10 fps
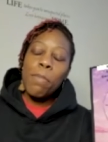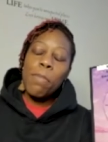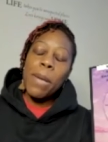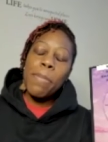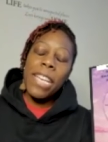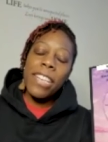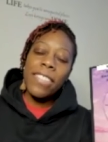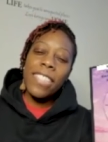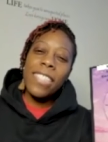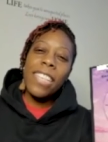My
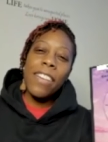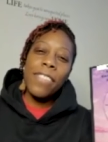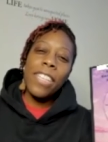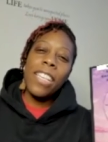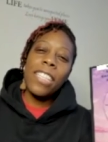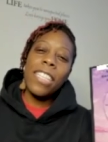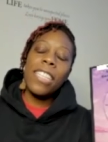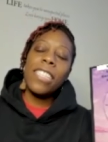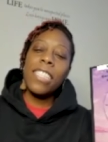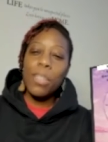parents
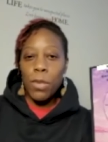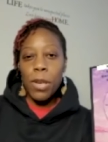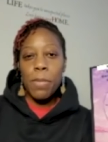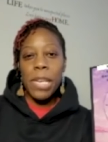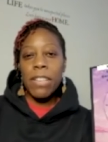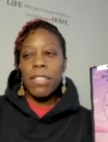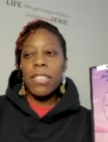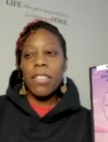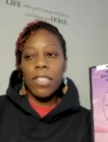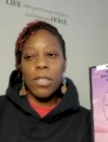definitely did what
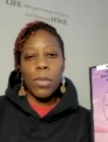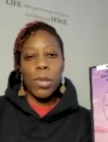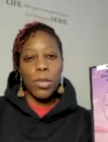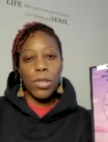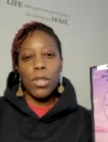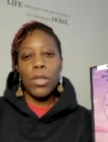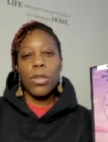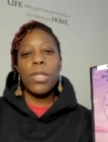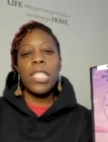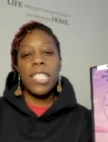parents are supposed to
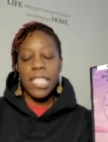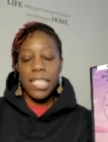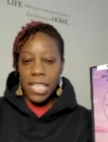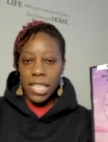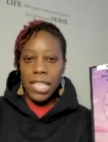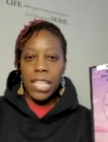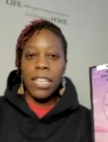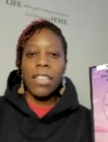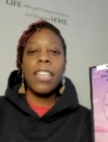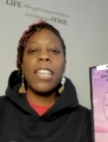do, which is to take
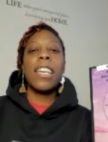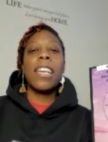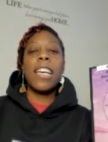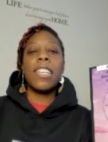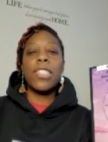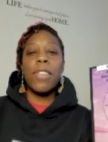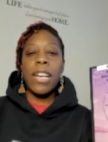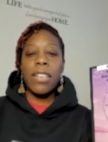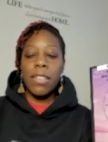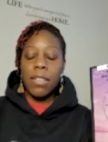care and
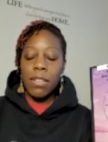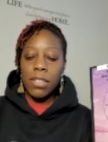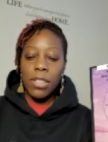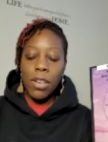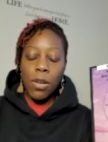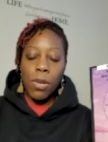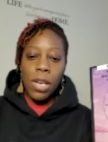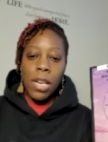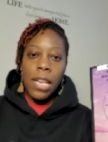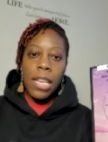try to, you know,
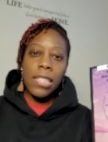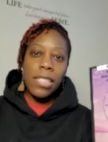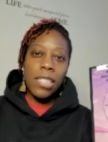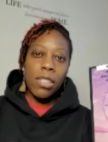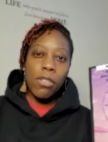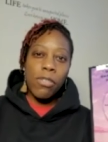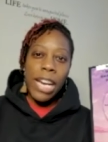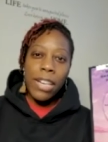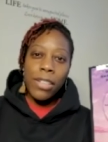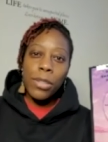instill
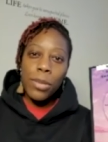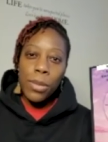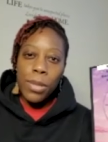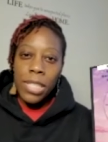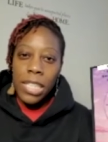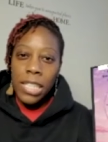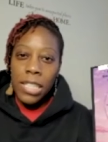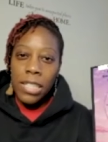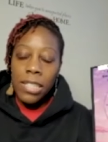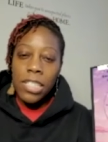values
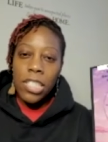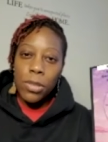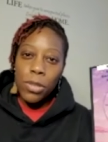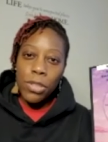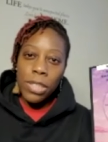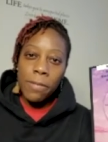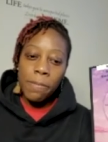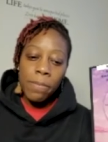in children.